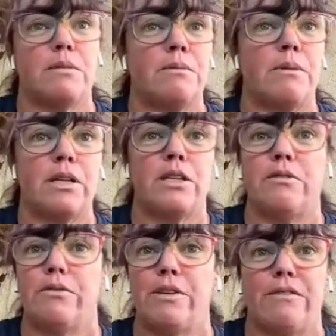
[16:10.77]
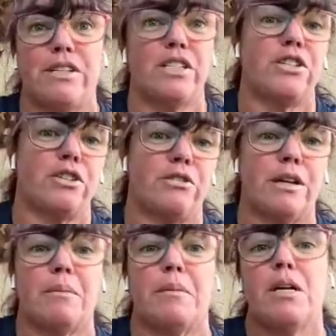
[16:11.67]
We want to know if you have an
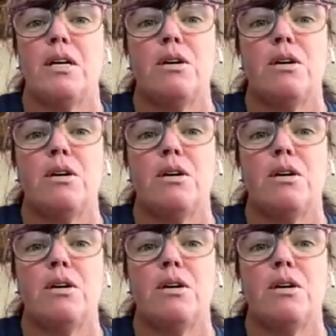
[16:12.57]
Instagram.